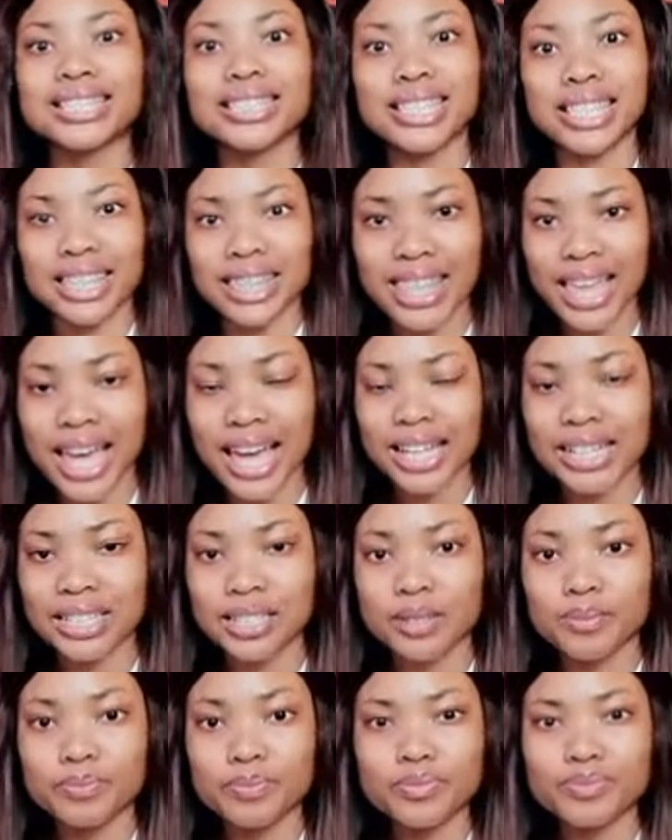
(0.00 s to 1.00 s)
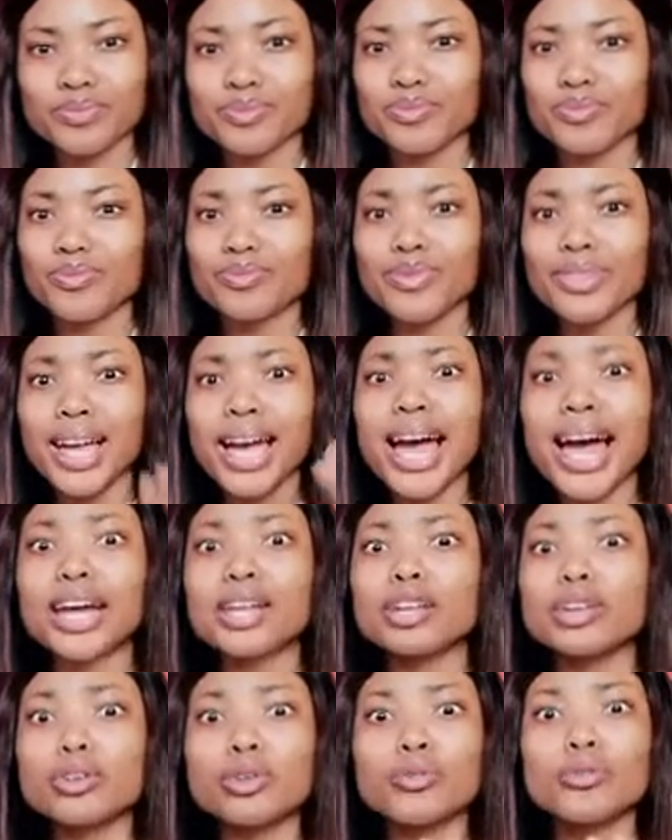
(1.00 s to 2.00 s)
is that, I
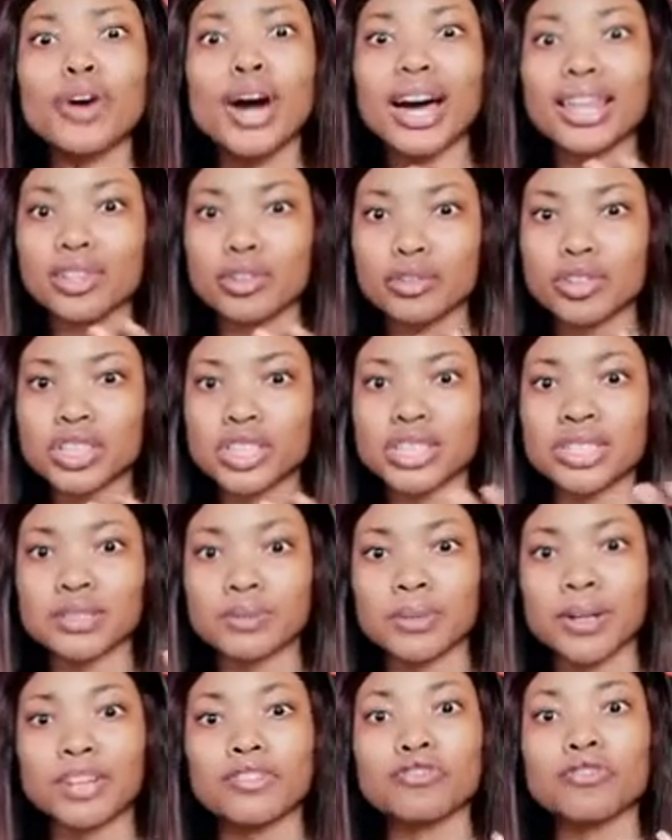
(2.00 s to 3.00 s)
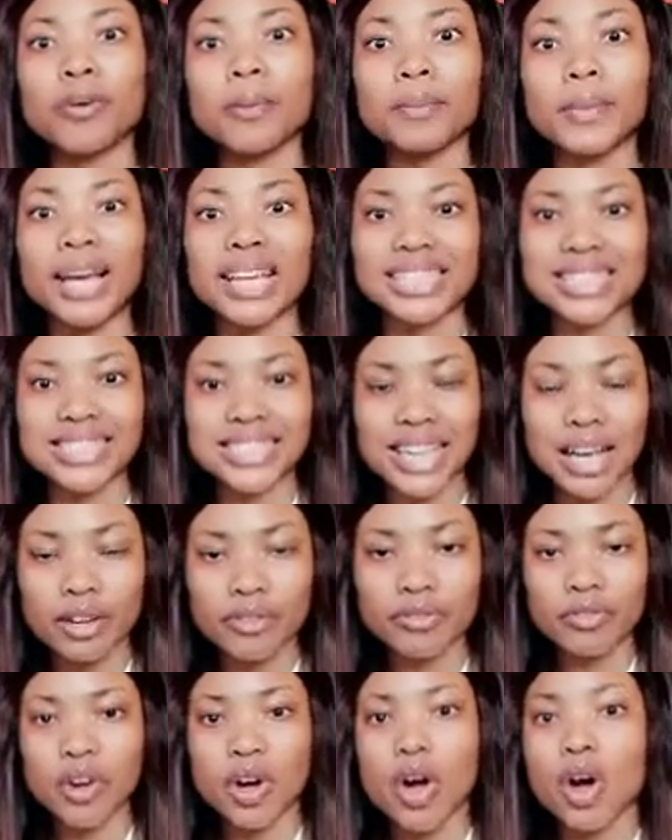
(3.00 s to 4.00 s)
don't know for other Christians, but for
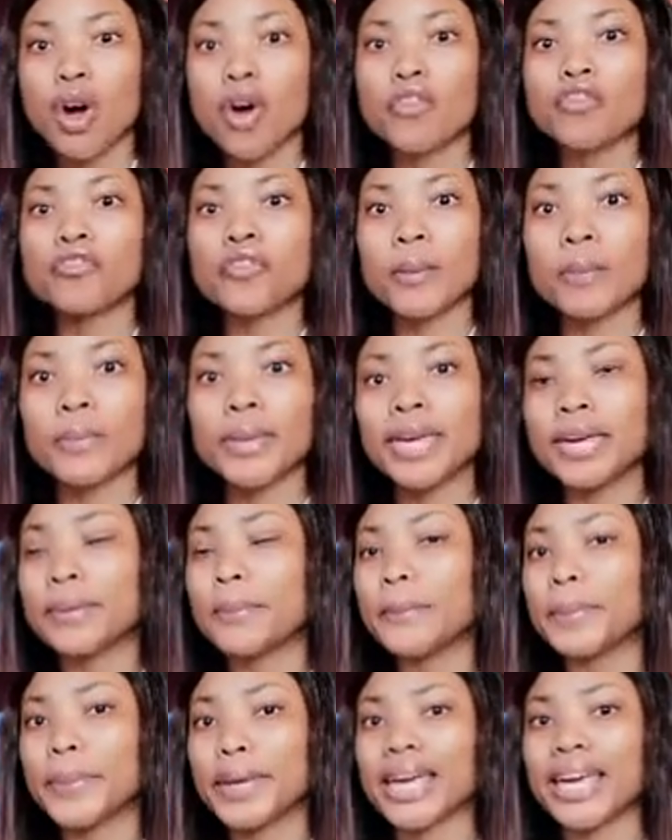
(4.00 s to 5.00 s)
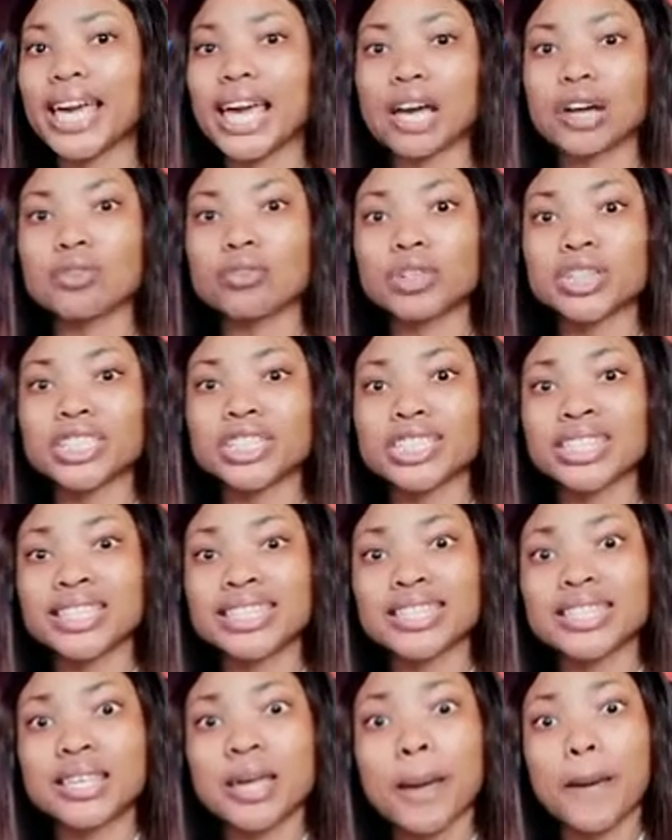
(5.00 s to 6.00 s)
myself, for me, being a
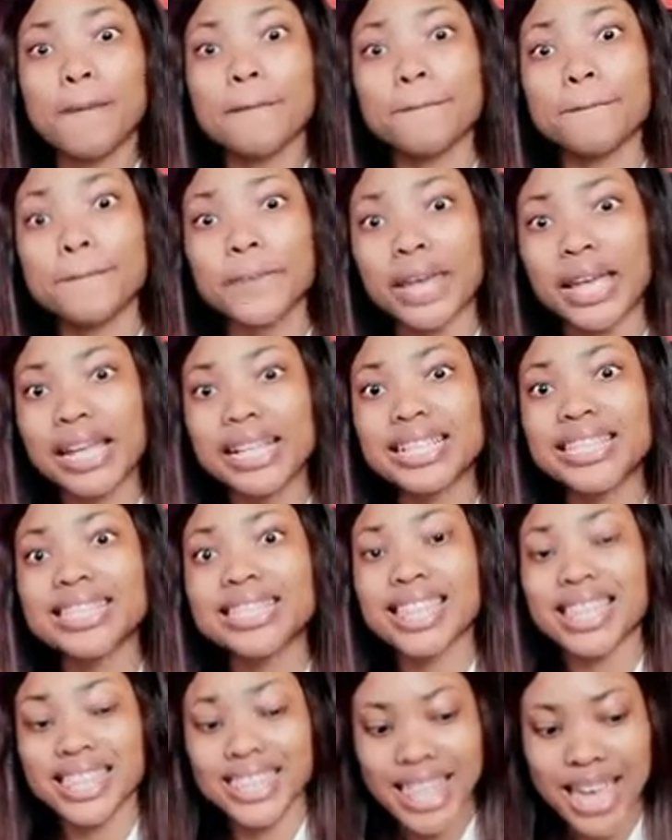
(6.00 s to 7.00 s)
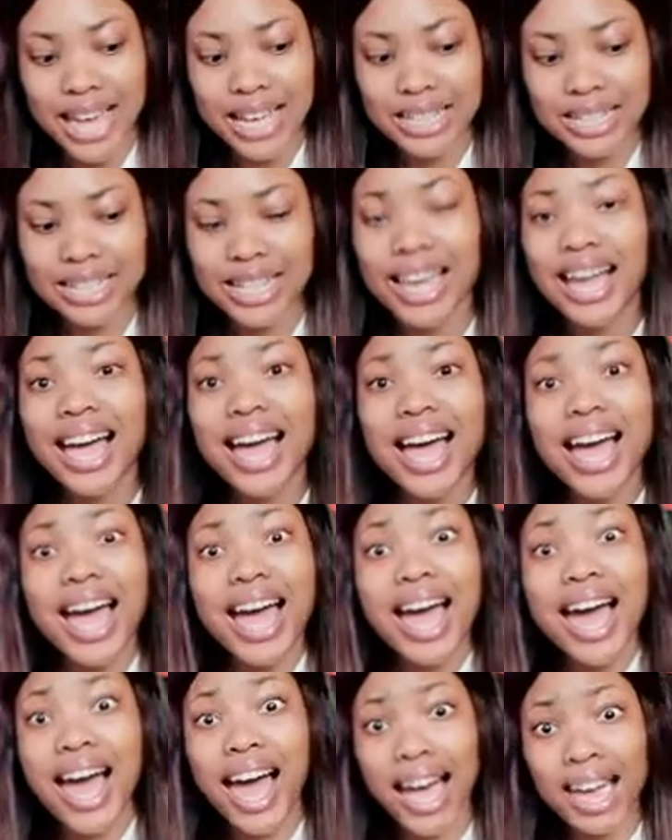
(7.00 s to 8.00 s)
Christian means that
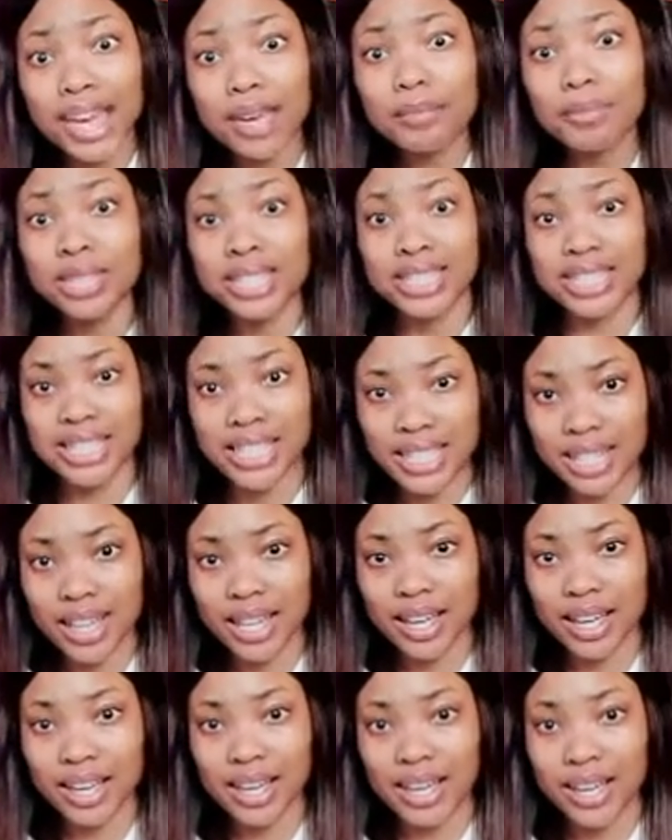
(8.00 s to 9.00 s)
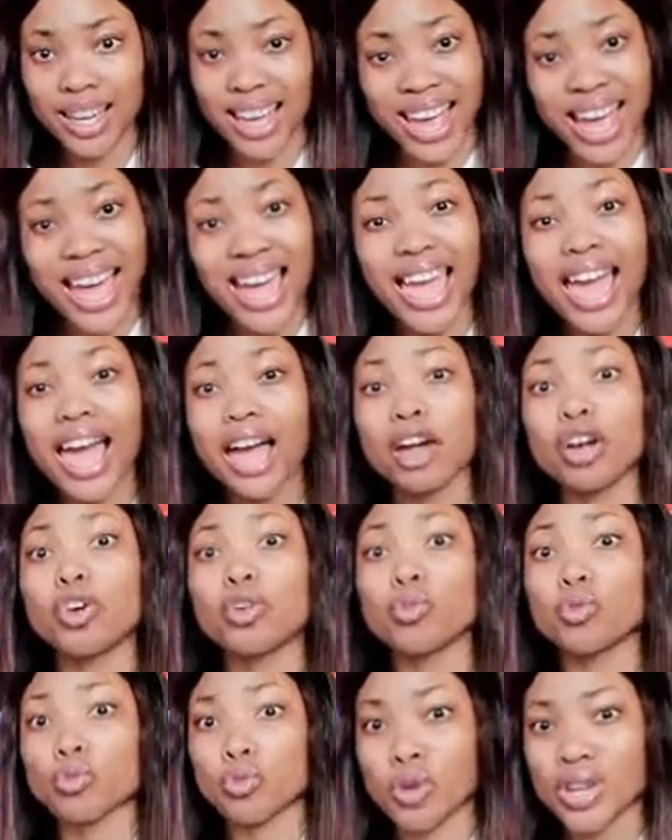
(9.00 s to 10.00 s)
I am a sinner. I
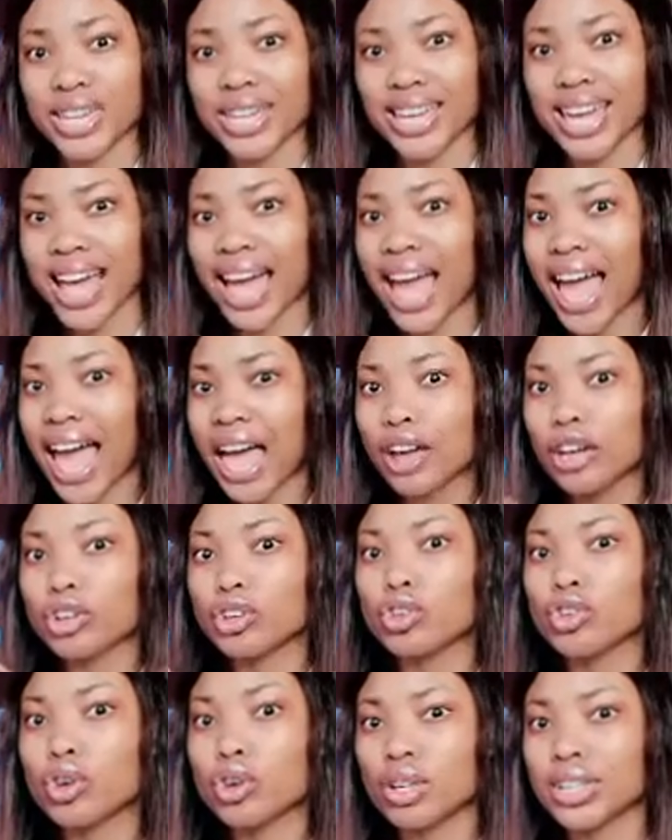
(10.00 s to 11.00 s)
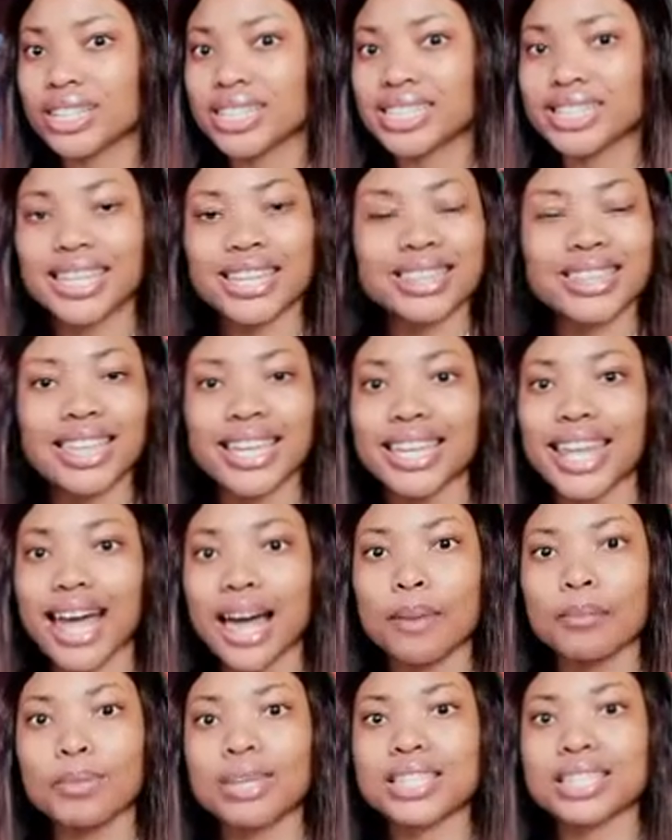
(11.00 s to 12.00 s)
agree. I acknowledge that
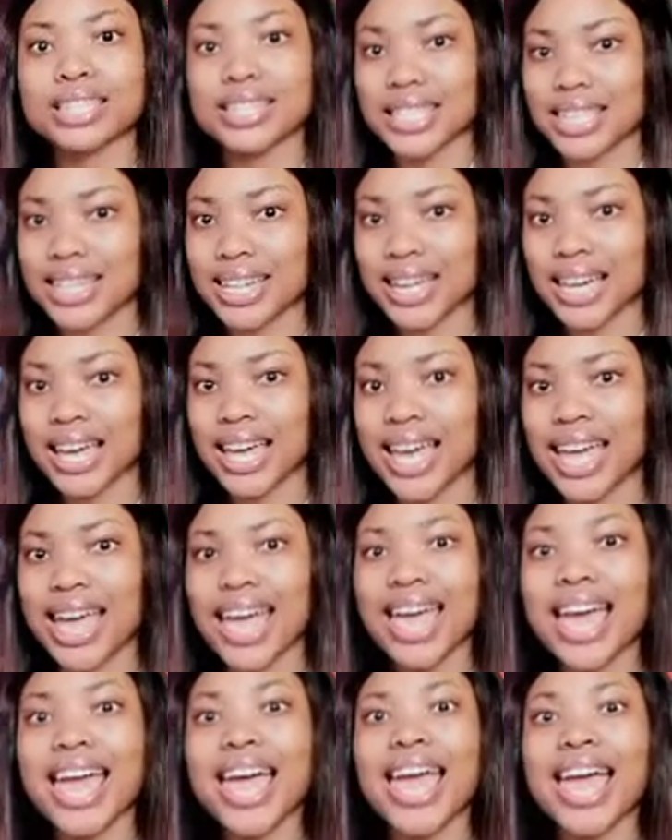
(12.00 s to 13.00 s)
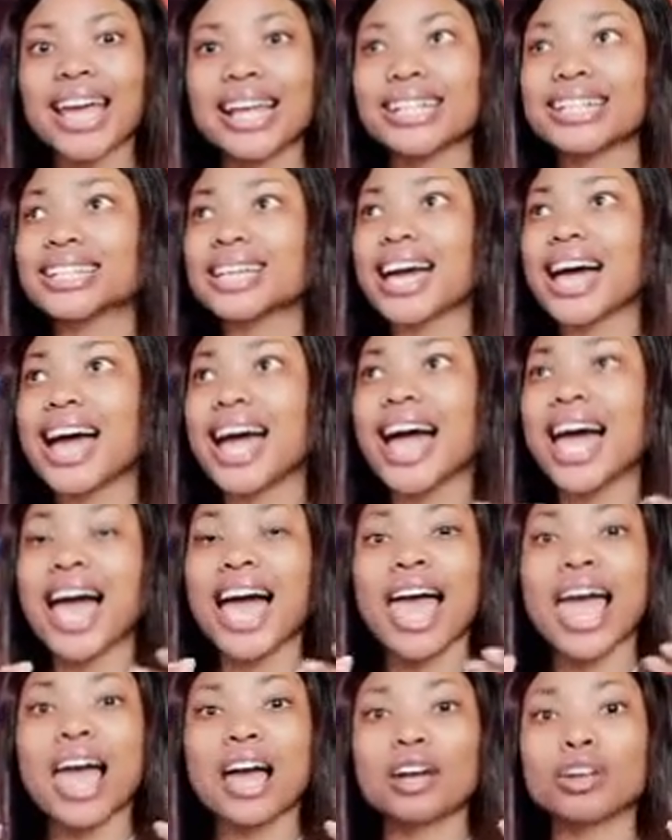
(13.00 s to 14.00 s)
I'm a sinner. And
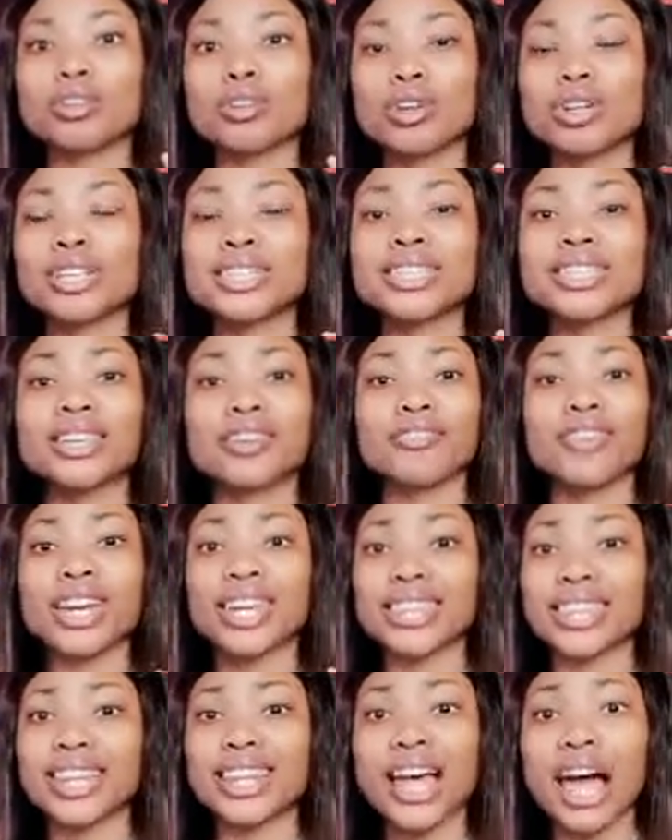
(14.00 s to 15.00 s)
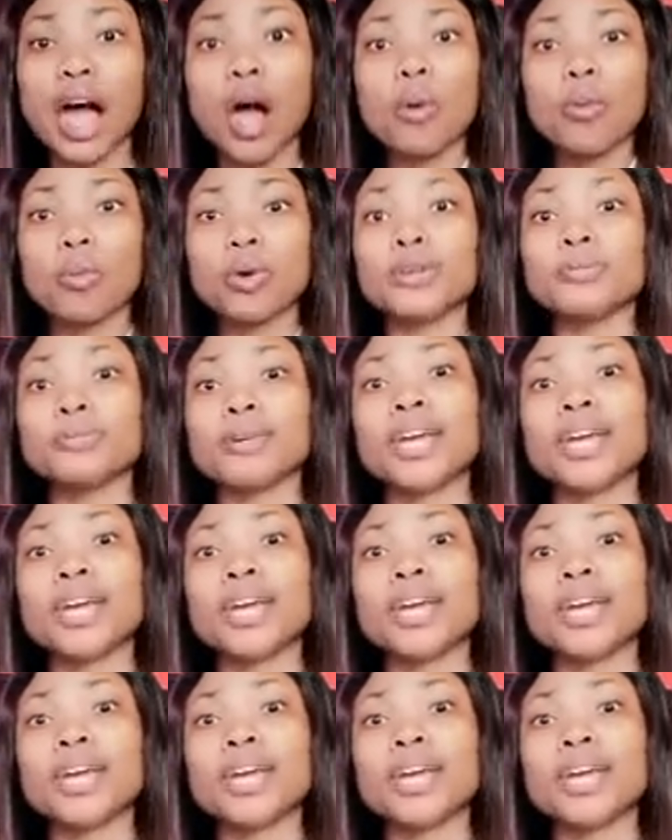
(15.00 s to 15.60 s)
I acknowledge the fact that I won't